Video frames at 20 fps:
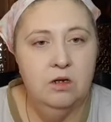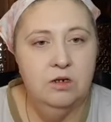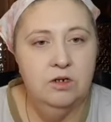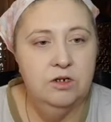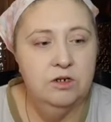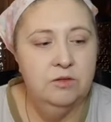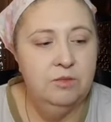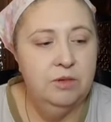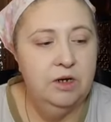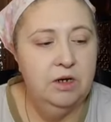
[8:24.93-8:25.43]

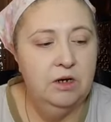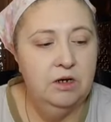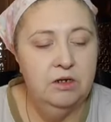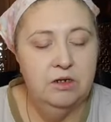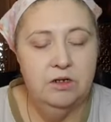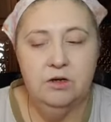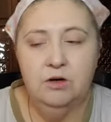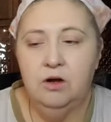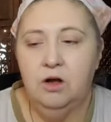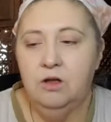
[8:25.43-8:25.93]
just because
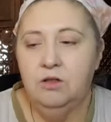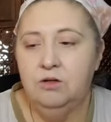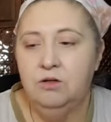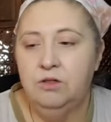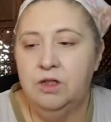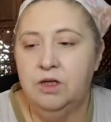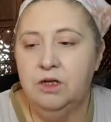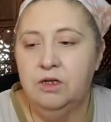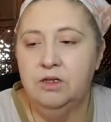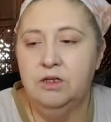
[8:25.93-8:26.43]
there are other
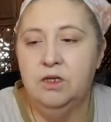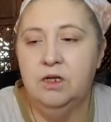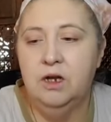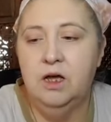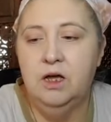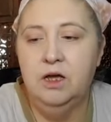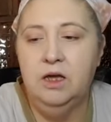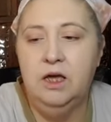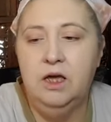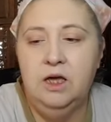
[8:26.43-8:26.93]
things that
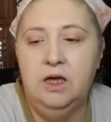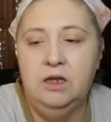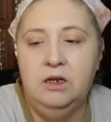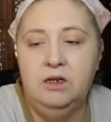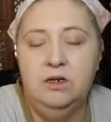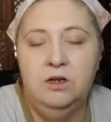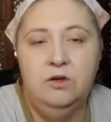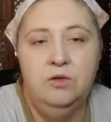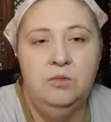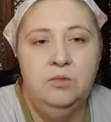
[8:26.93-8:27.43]
I can't
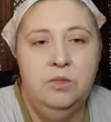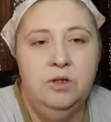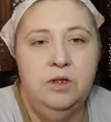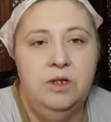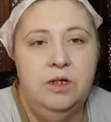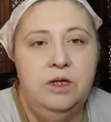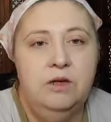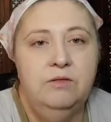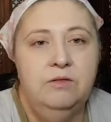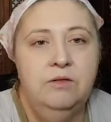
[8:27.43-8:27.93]
and don't
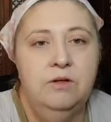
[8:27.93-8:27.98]
believe.